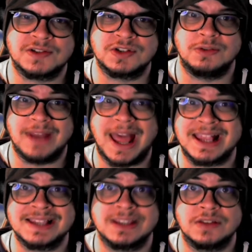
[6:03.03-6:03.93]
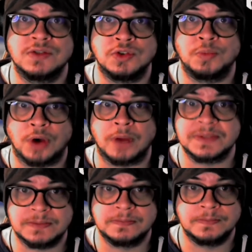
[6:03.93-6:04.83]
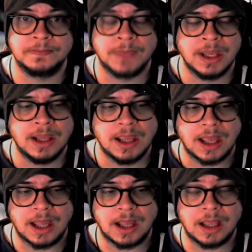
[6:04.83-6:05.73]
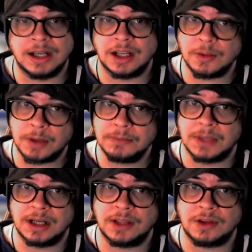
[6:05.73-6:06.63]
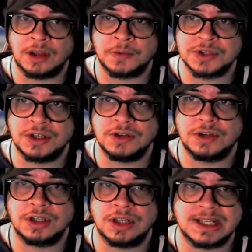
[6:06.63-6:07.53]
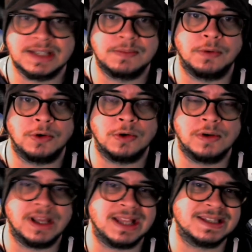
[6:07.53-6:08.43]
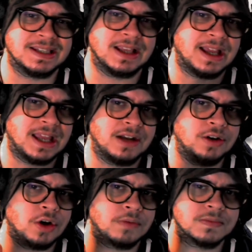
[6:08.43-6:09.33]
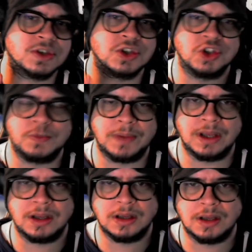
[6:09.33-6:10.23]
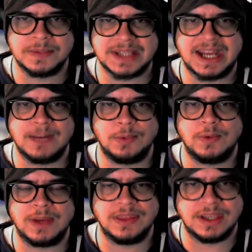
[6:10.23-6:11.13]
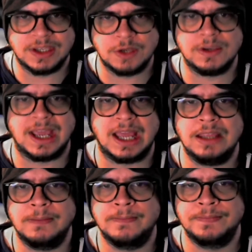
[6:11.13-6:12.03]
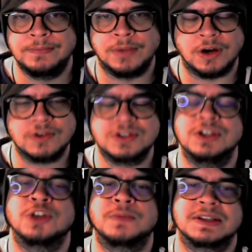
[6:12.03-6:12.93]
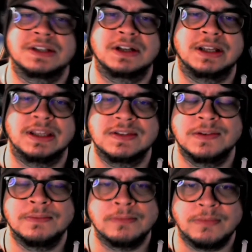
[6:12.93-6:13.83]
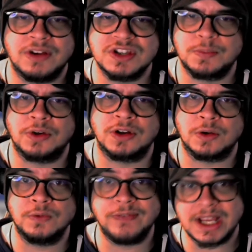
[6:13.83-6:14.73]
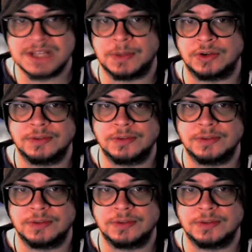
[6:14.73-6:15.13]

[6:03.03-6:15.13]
you less than 2 props. Another option you can explore, it's again not super obtainable in the UK, but across Europe it certainly is. There's a product called FlexBond.